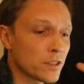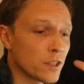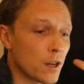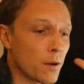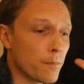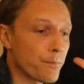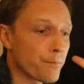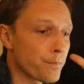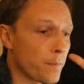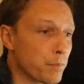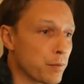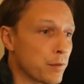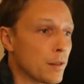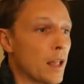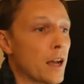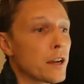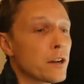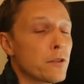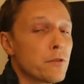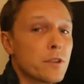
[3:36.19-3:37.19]
some
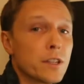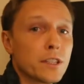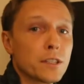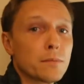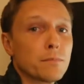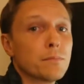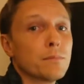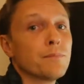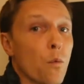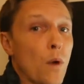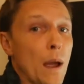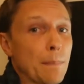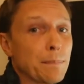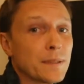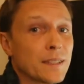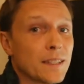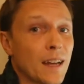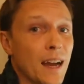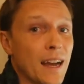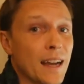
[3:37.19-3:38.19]
plagiarism
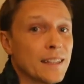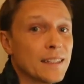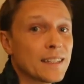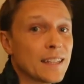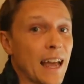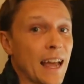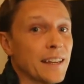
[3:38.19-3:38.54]
websites,